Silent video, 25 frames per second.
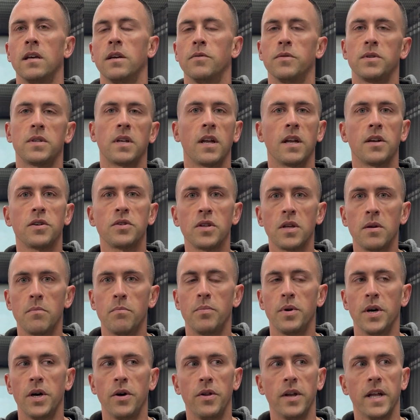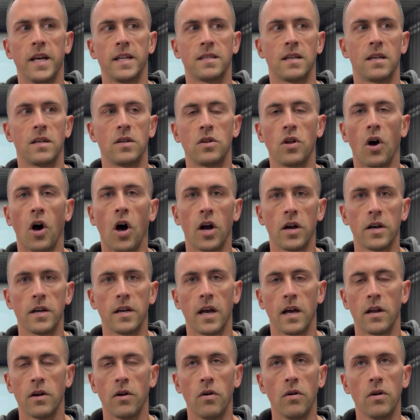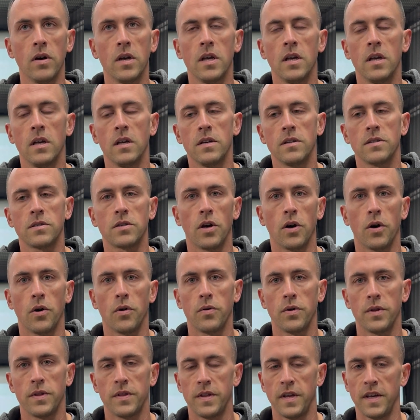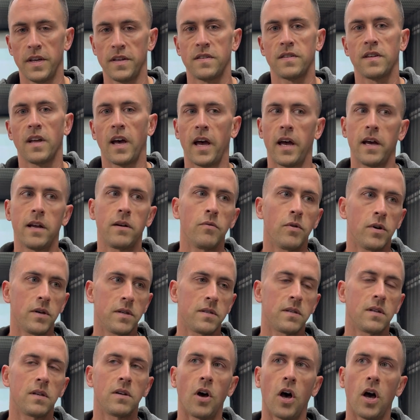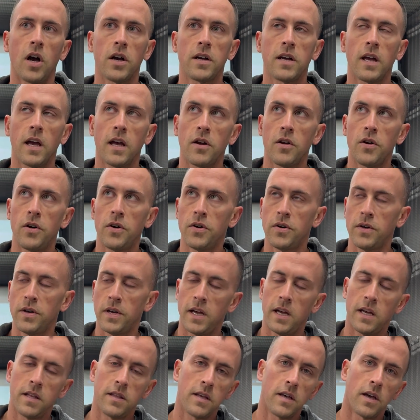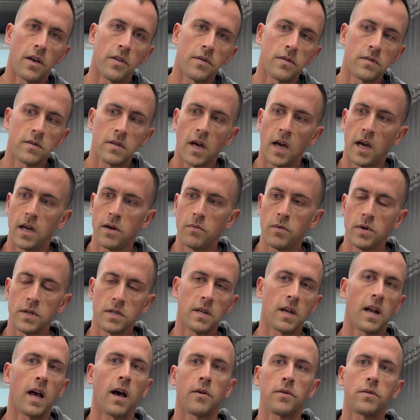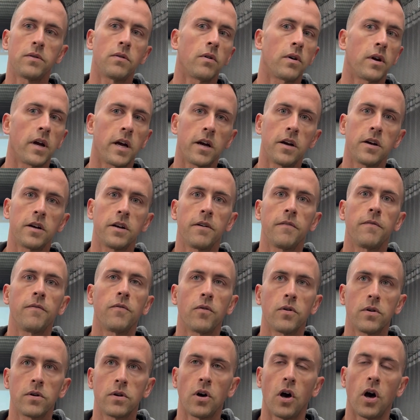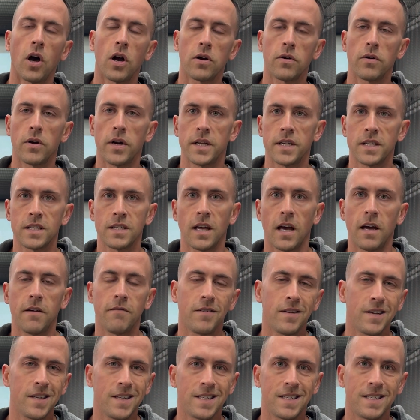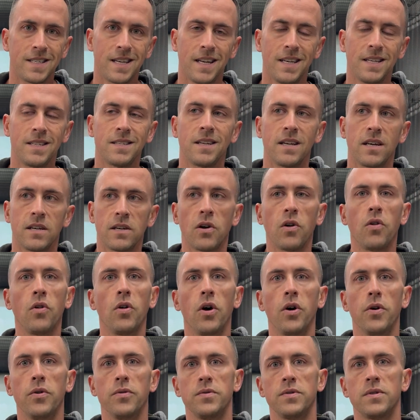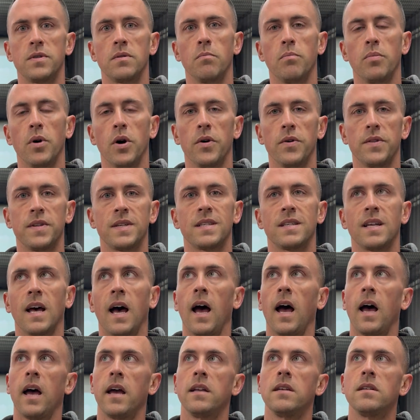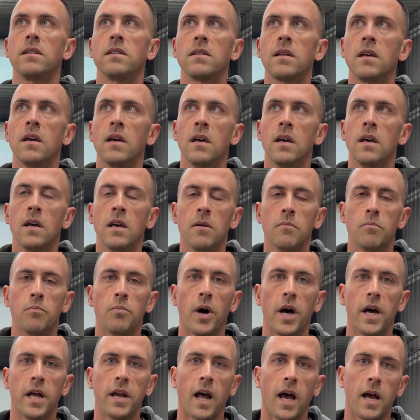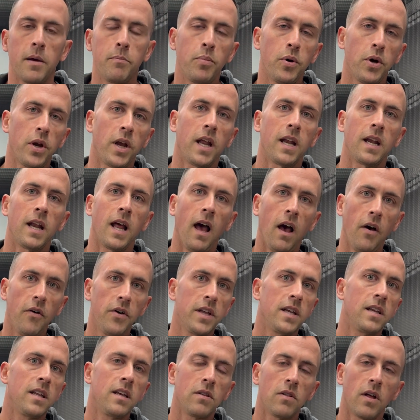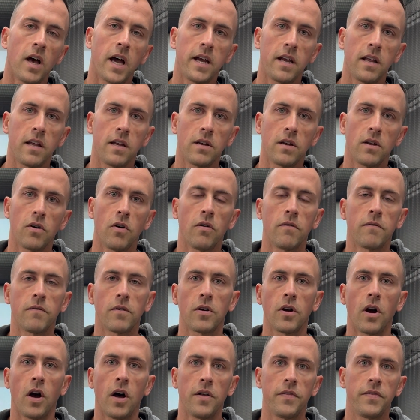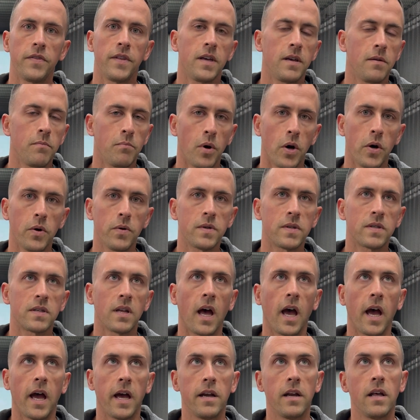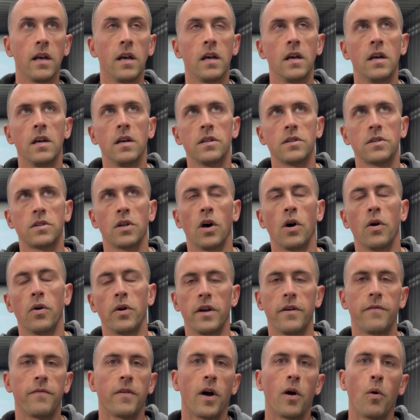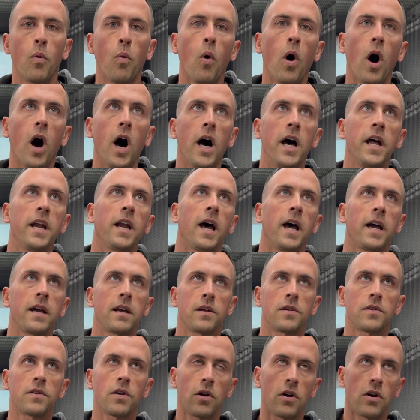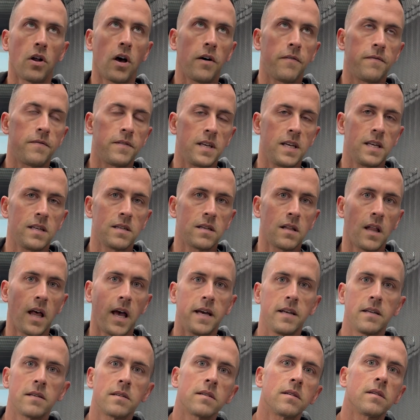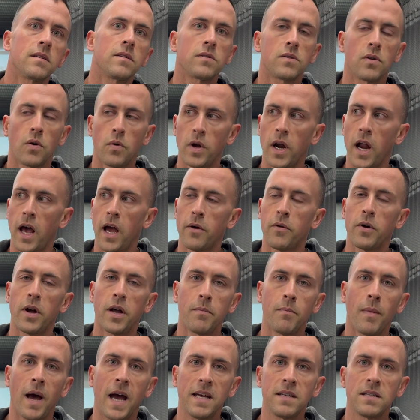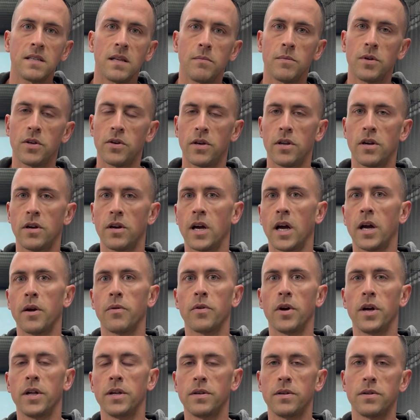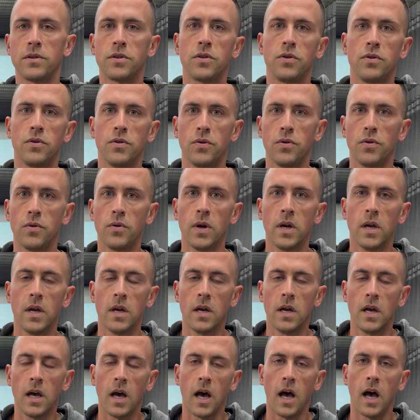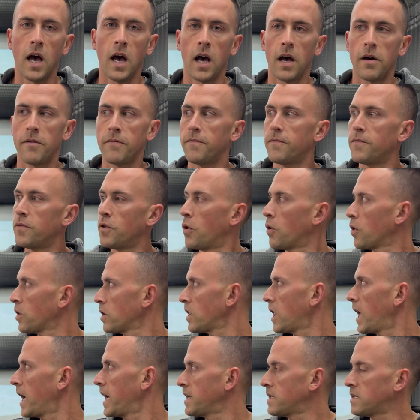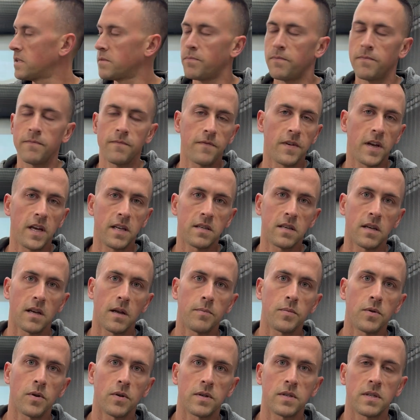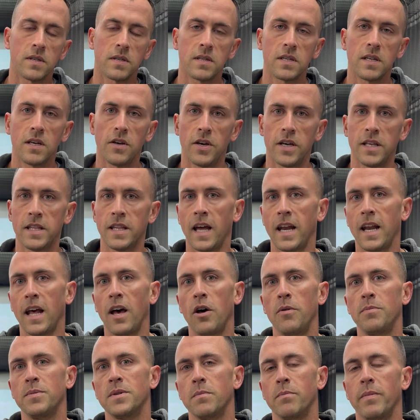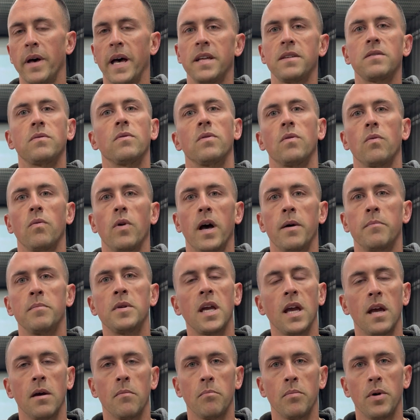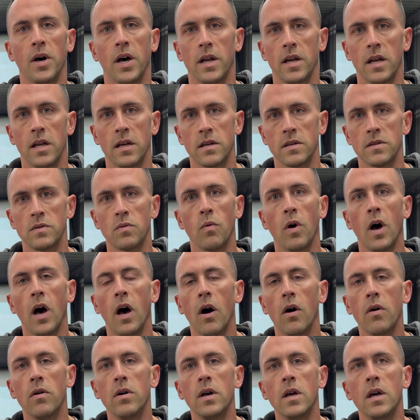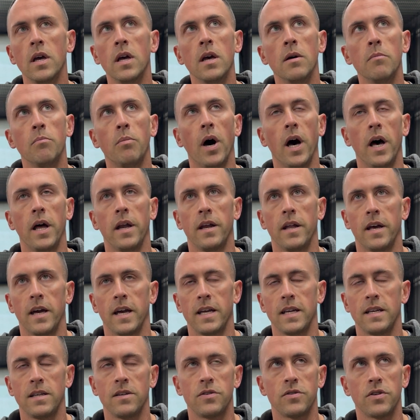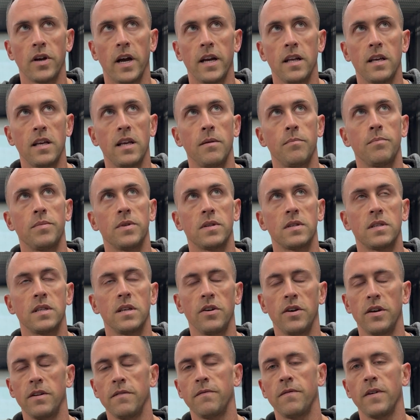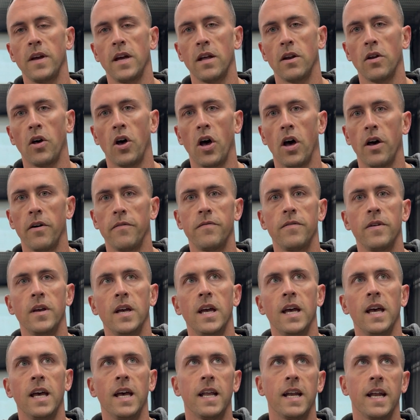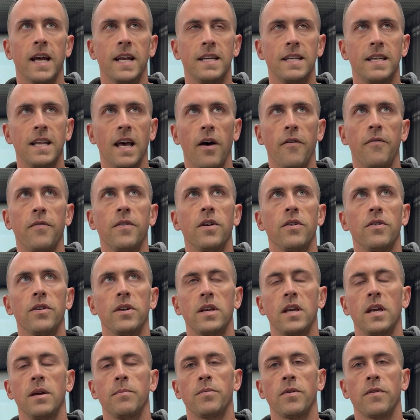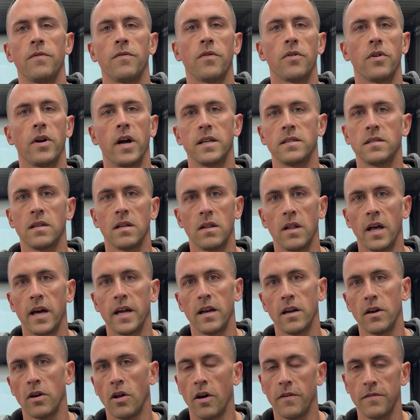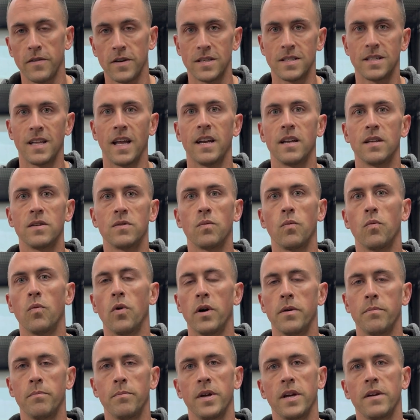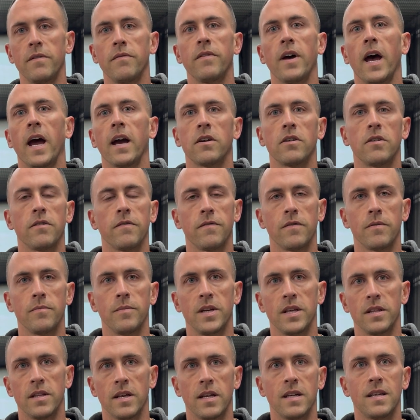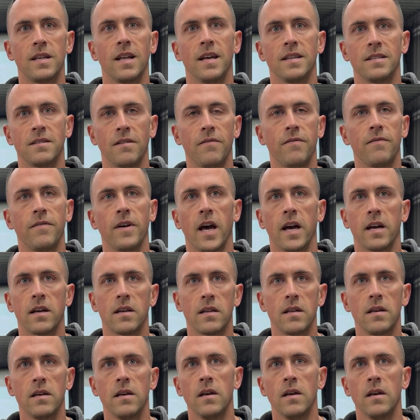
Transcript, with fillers: it was initially built as a dog kennel. So this side was the dog kennel and the other side was an outdoor area for dog runs. I've since enclosed both sides, but I put in LED lighting over on the boat side. So if I want, I can turn off these lights. So when I run my simulator, I run two uh, floor lights facing up towards the ceiling. That helps best with webcam putting as well. But I try to keep the ceiling fan off and I definitely keep the fluorescent lighting off because that is one big factor for me that does affect